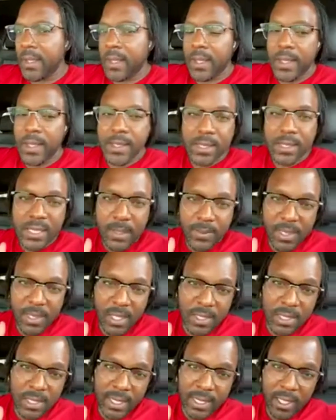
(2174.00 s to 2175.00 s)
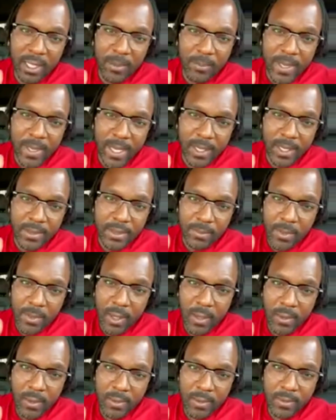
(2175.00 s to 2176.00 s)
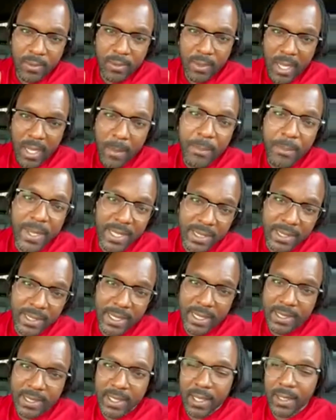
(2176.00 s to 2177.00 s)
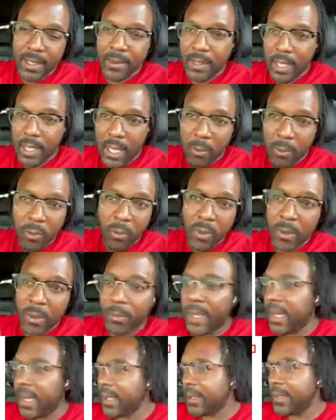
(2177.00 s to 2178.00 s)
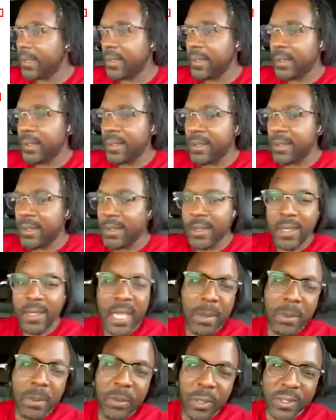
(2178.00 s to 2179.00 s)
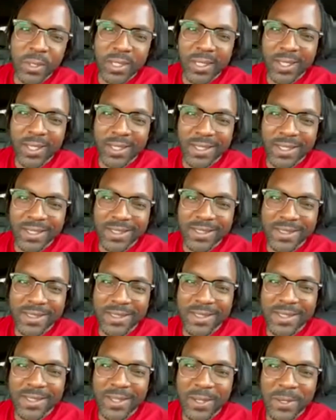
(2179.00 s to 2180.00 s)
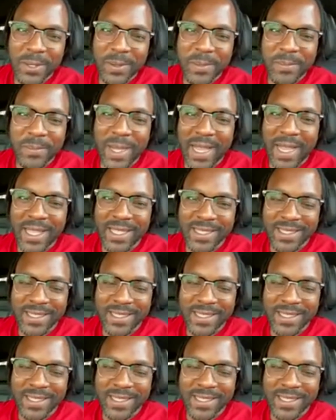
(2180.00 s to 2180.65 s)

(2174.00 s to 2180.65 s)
And send me a shout out back tomorrow. I'm petty like that. I want one back. Happy birthday again. Bye.